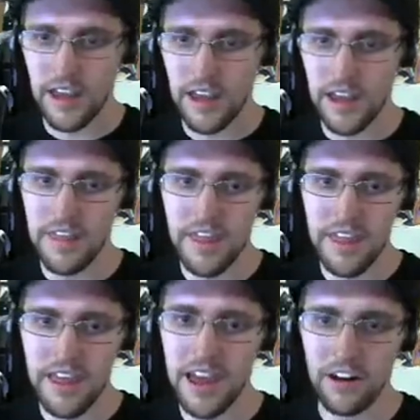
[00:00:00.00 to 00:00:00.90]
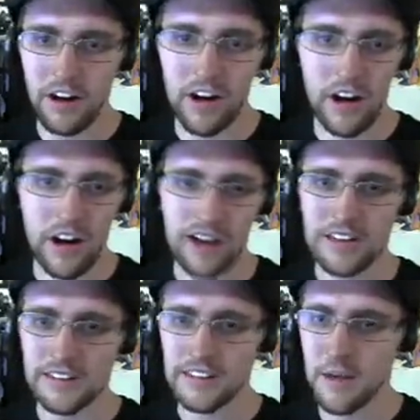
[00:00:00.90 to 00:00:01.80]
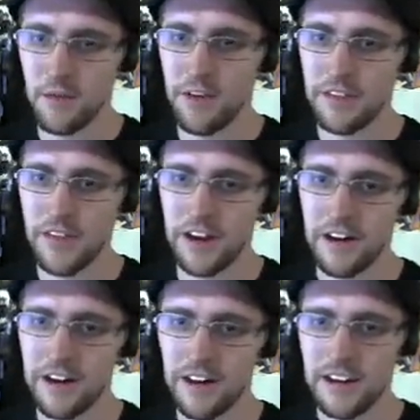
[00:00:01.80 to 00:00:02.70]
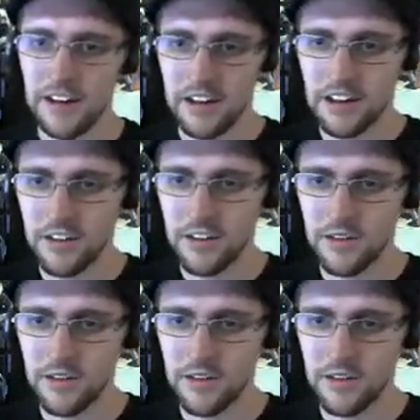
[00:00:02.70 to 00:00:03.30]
And that, ah, yep, right there. We got the